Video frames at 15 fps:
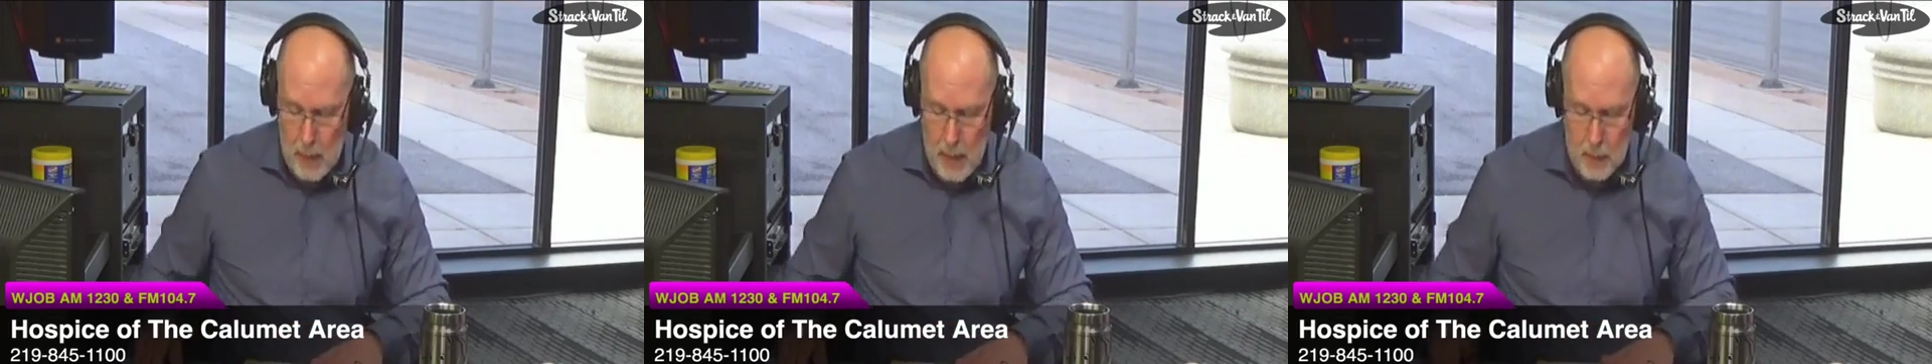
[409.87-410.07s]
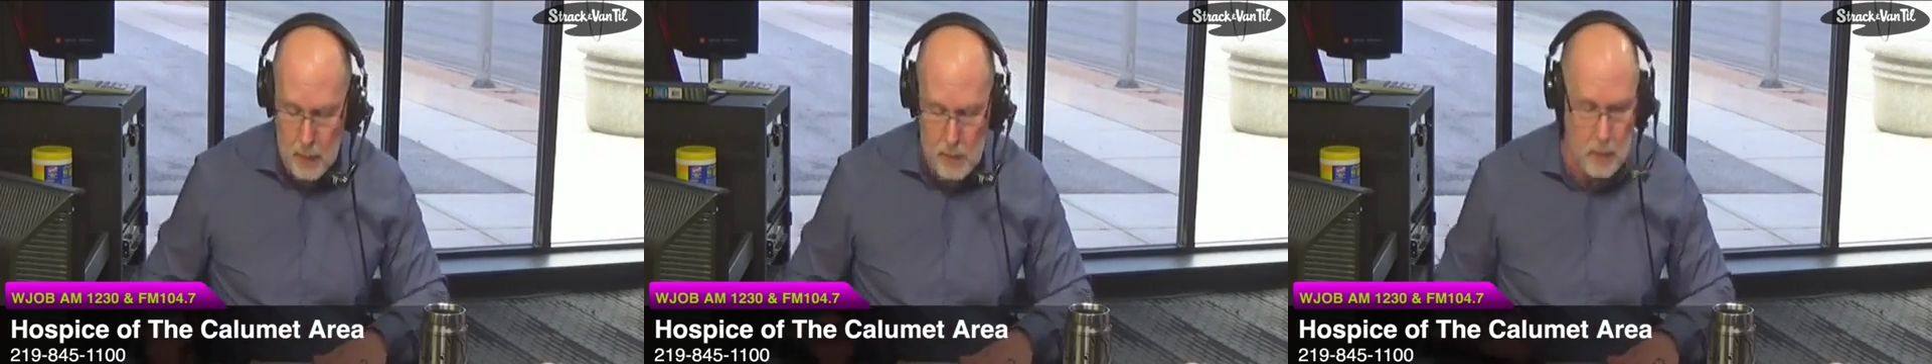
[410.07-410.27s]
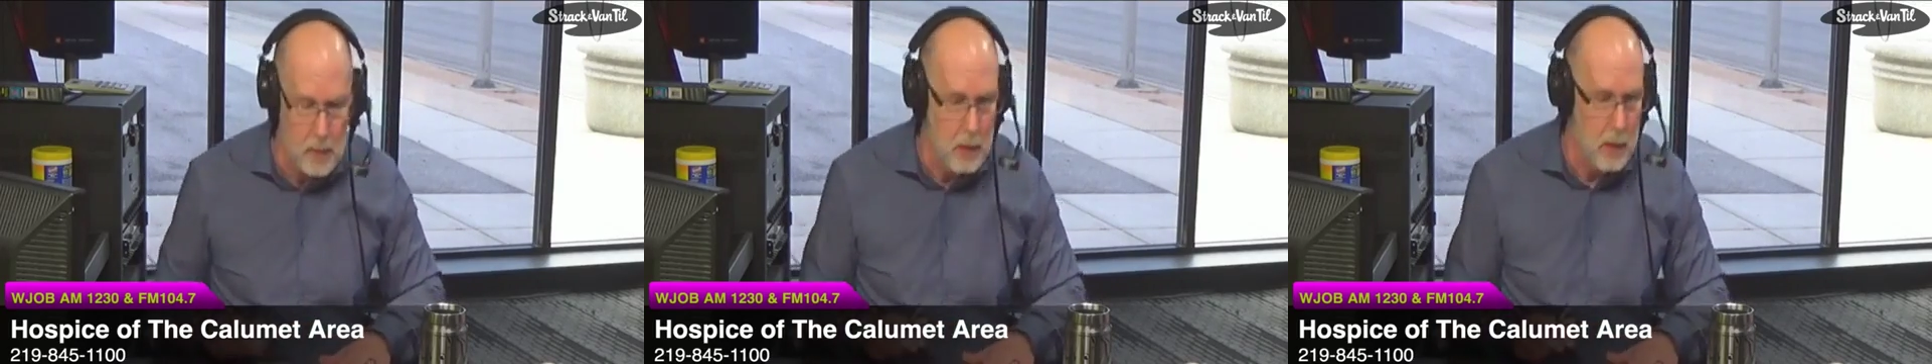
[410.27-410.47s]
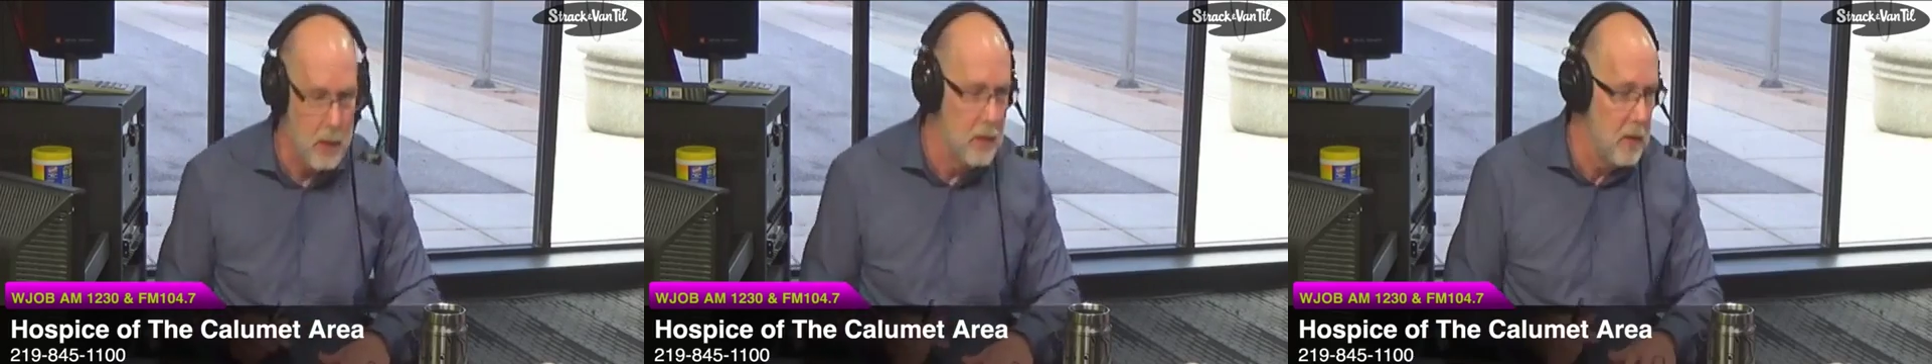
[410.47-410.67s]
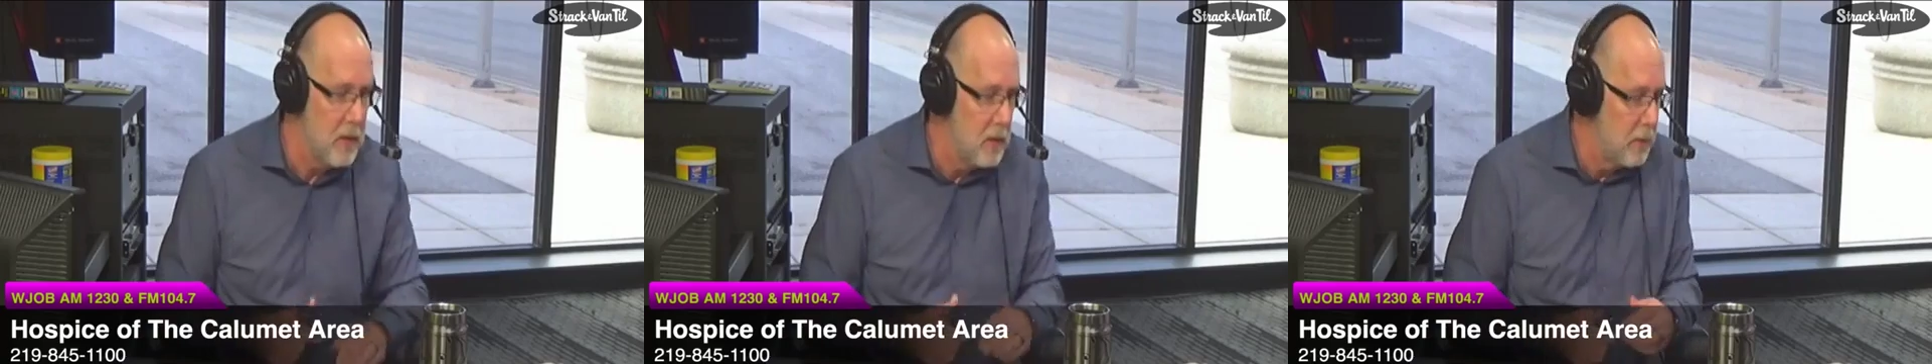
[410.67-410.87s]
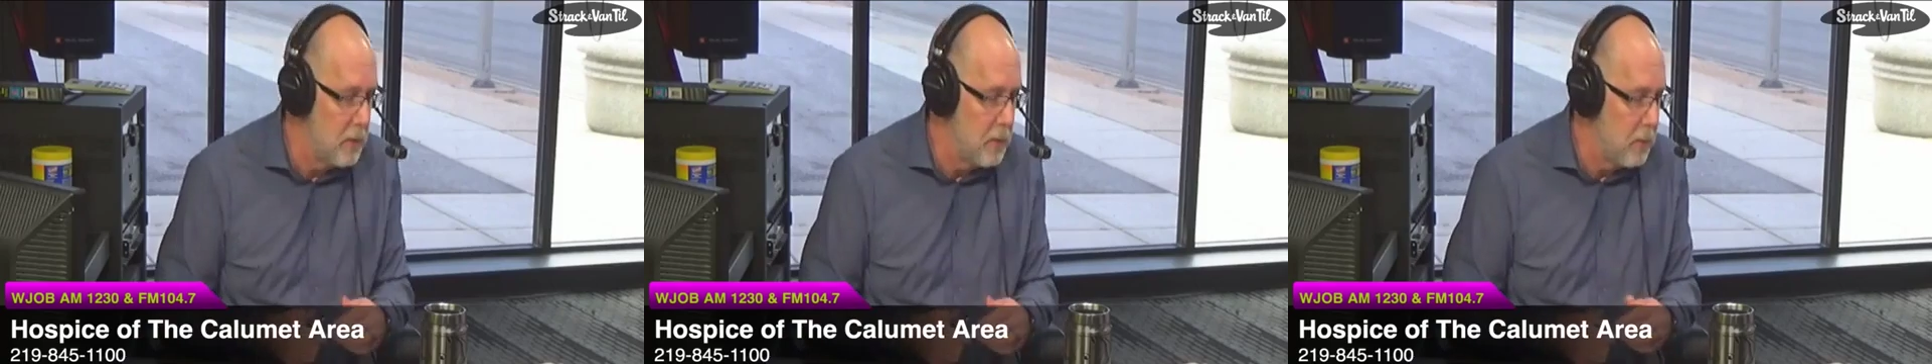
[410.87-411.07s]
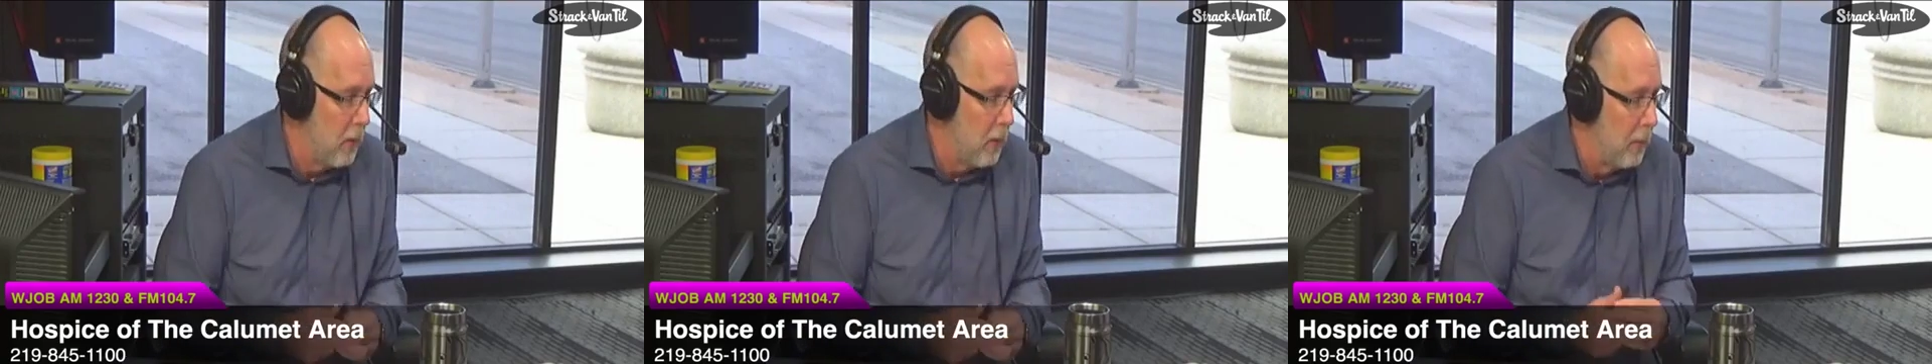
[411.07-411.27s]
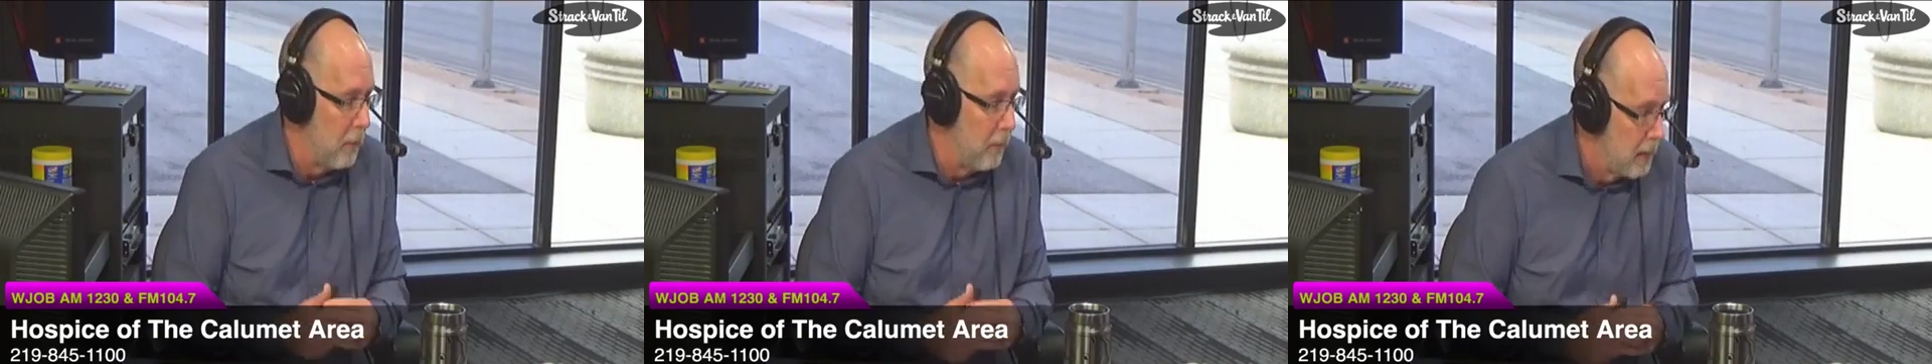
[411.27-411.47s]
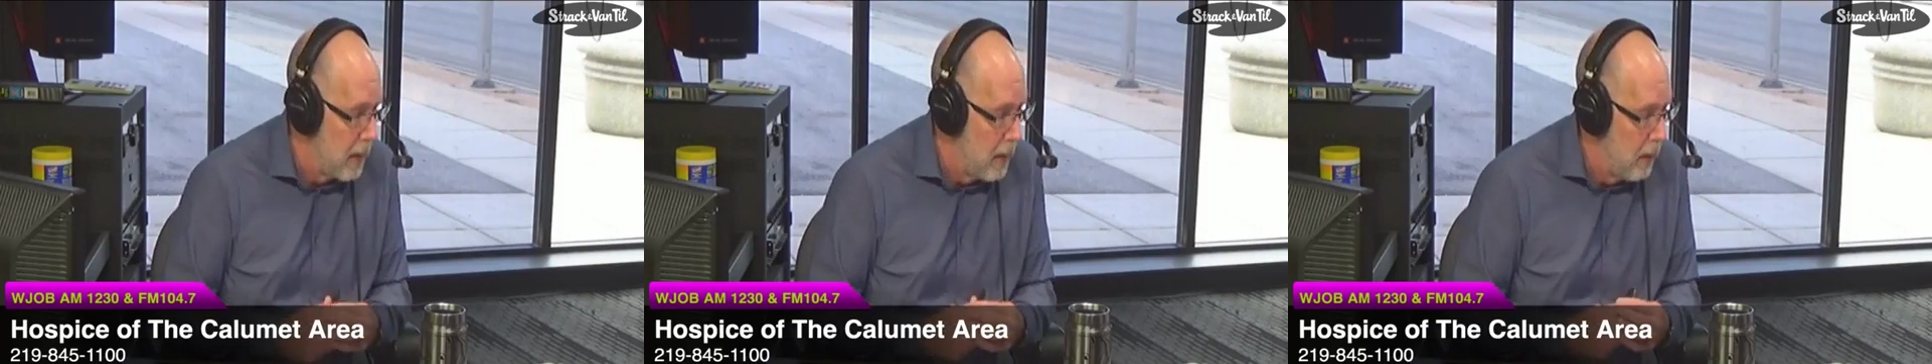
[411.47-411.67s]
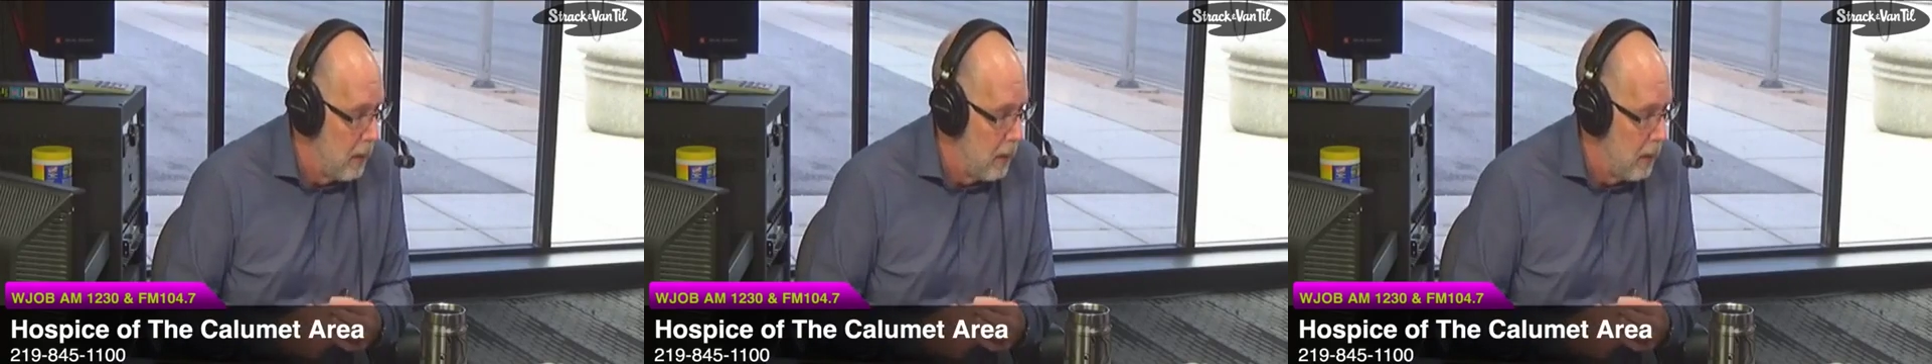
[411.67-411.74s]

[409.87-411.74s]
in that is our Transitions program.